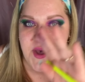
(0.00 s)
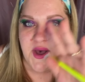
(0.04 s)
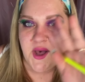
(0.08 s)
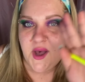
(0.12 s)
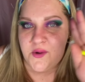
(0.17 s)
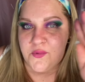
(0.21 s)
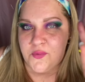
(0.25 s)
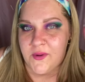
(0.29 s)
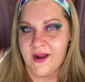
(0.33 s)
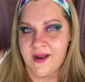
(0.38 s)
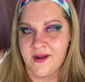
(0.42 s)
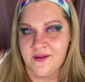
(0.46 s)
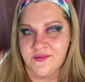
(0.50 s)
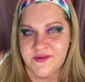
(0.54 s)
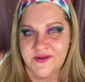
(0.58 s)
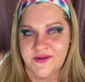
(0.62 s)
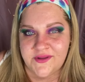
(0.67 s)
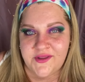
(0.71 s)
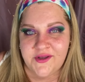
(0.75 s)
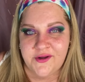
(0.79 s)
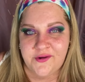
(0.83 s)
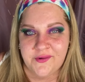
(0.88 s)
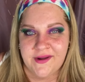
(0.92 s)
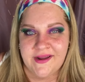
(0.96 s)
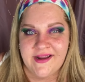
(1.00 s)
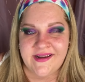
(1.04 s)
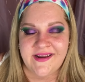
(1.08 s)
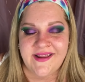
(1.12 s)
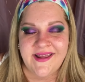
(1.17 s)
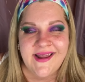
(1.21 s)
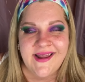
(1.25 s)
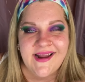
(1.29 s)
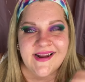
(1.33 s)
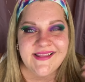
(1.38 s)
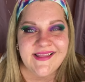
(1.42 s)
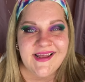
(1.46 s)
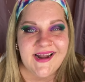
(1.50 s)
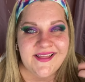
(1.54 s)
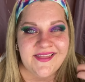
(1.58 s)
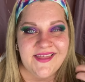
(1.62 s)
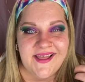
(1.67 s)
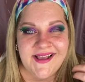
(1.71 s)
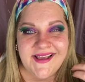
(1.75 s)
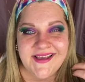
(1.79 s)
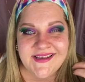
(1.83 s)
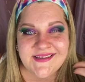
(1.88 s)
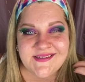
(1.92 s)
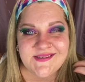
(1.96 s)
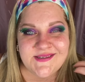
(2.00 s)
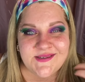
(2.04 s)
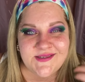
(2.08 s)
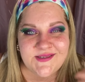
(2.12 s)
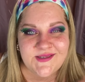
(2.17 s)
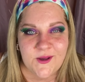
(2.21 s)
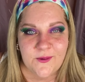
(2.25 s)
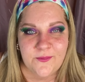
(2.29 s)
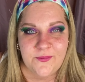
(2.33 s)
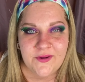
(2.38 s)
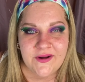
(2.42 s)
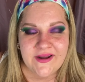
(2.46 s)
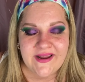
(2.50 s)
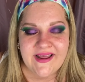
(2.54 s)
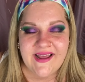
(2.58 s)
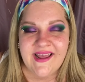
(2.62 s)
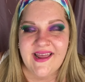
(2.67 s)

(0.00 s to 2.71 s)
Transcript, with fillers: around the green that I think is so pretty.